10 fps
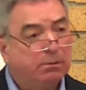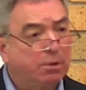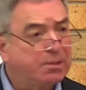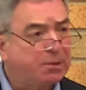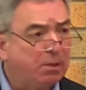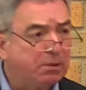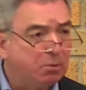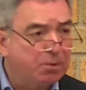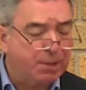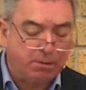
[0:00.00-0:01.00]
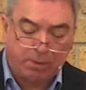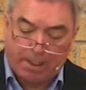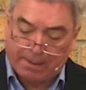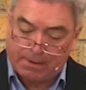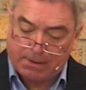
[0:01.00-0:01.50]
John Stott also
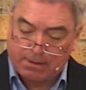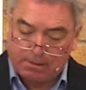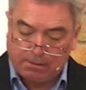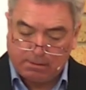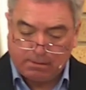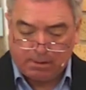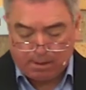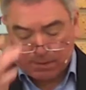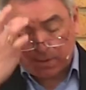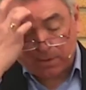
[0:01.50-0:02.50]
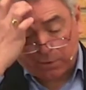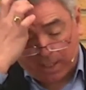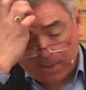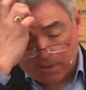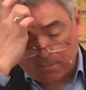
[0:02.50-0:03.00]
writes, so to
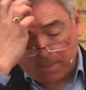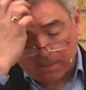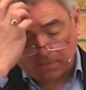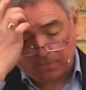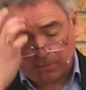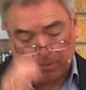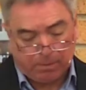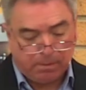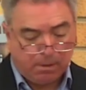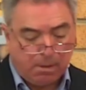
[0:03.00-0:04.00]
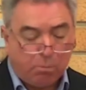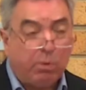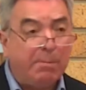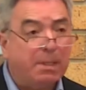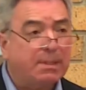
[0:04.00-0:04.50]
change the metaphor,
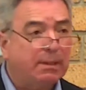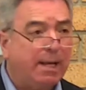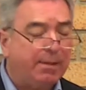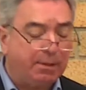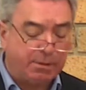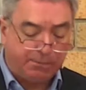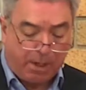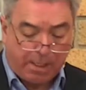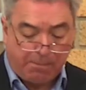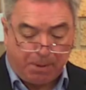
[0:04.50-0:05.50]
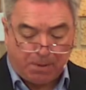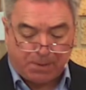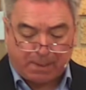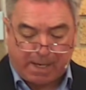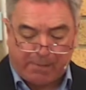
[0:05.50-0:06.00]
we must let the divine
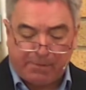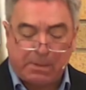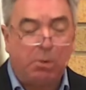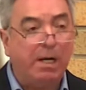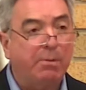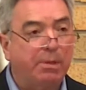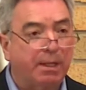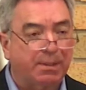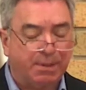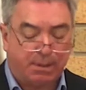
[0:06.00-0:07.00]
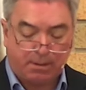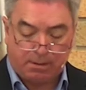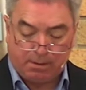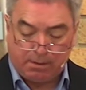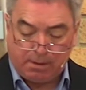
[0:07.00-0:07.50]
potter have his way with us,
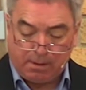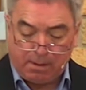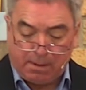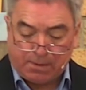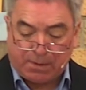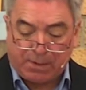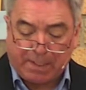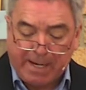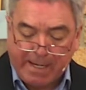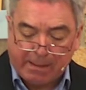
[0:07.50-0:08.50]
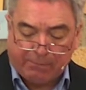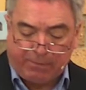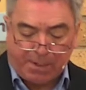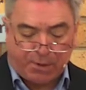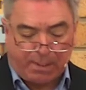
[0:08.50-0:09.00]
so that he can
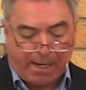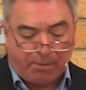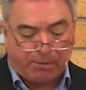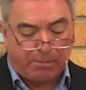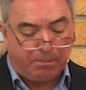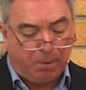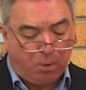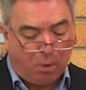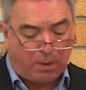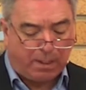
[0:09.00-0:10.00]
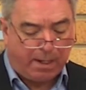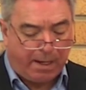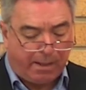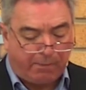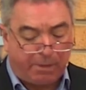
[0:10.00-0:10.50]
fashion out the poor
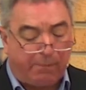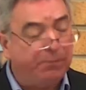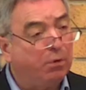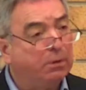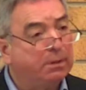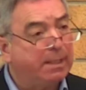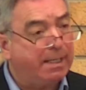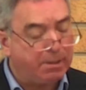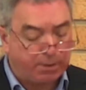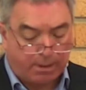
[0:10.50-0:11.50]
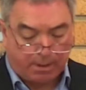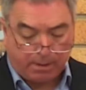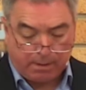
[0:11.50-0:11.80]
clay of our fallen nature,